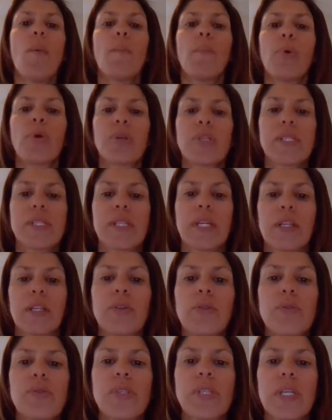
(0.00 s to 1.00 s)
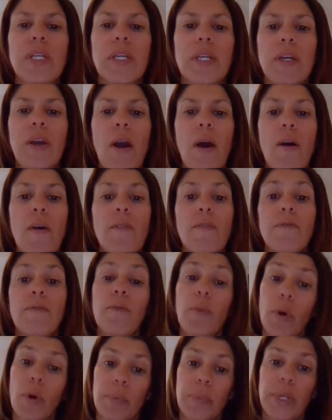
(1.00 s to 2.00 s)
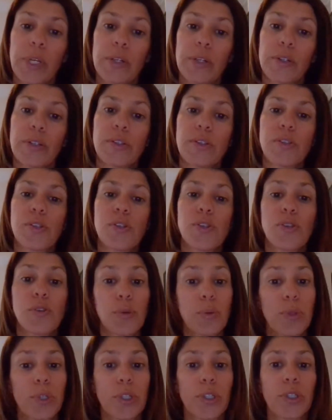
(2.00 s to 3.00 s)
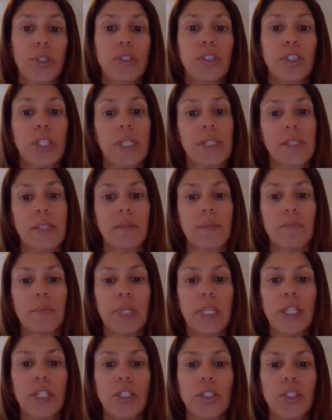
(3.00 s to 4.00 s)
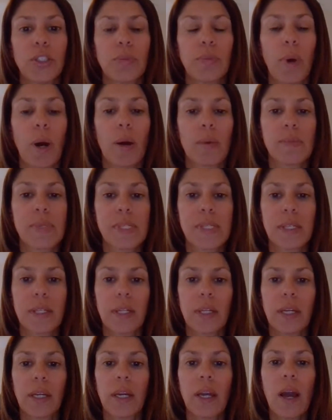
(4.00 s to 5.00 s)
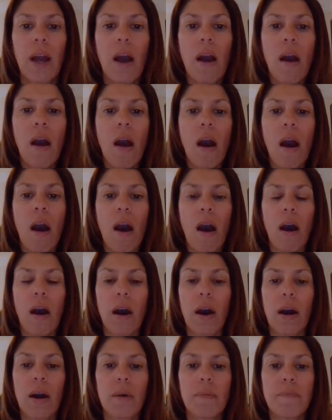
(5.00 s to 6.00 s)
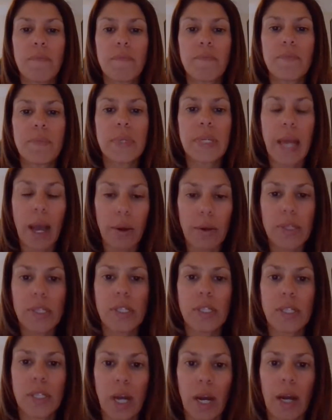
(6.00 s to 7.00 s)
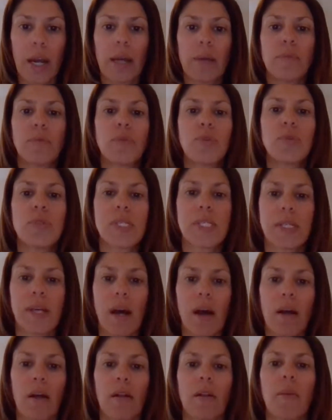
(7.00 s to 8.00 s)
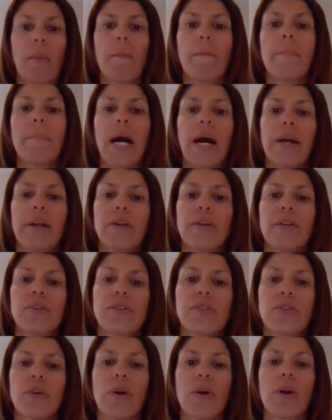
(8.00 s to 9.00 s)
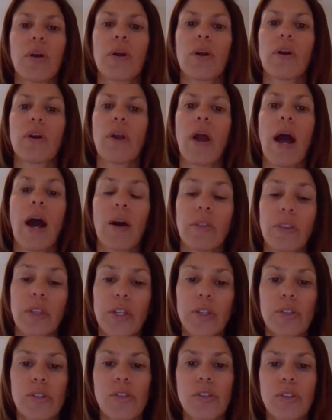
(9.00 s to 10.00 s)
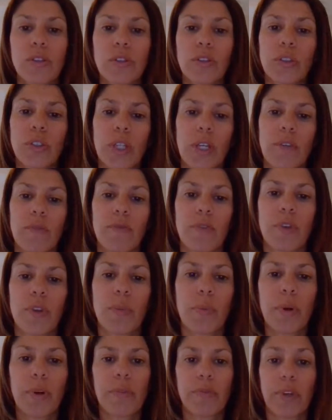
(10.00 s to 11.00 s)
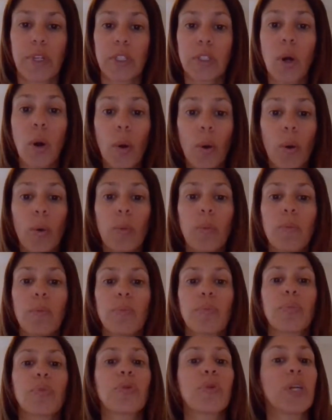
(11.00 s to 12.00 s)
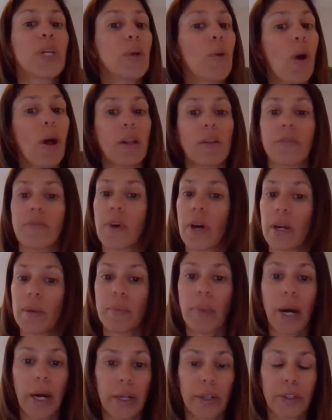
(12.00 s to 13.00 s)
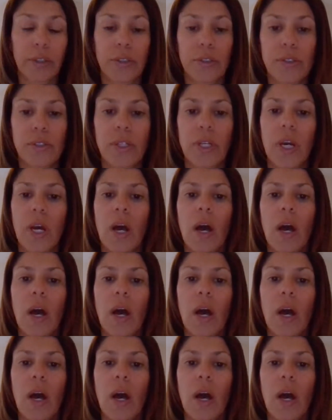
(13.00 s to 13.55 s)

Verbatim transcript: Port St. Lucie, Fort Pierce, Stuart, Jensen Beach, Palm City, um, now is the time to sell. Buyers are out there still looking for the perfect home, pre qualified buyers